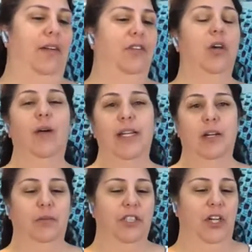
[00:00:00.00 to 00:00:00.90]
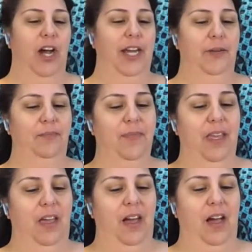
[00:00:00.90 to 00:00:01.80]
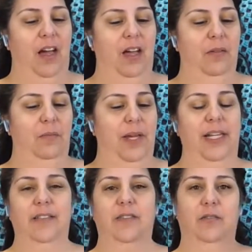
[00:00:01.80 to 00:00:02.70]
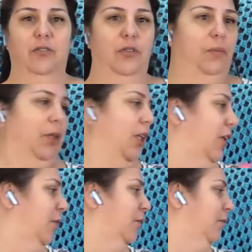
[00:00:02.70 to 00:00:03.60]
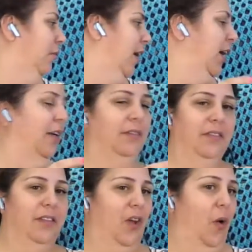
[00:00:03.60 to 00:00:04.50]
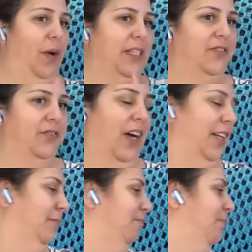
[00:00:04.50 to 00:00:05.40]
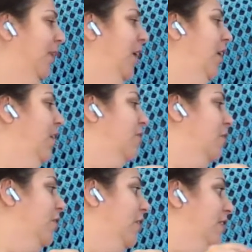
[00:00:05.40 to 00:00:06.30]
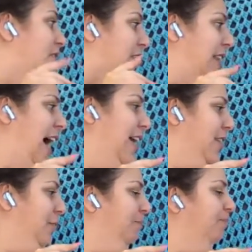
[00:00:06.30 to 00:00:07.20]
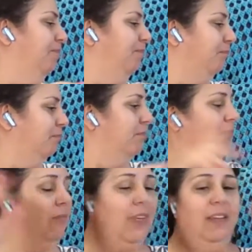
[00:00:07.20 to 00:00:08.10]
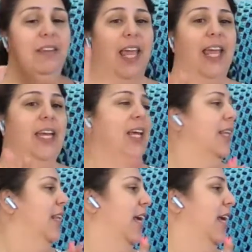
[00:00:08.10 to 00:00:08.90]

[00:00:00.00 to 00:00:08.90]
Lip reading: I have no idea where she got it, but it's super cute and always fun. So there's that. And then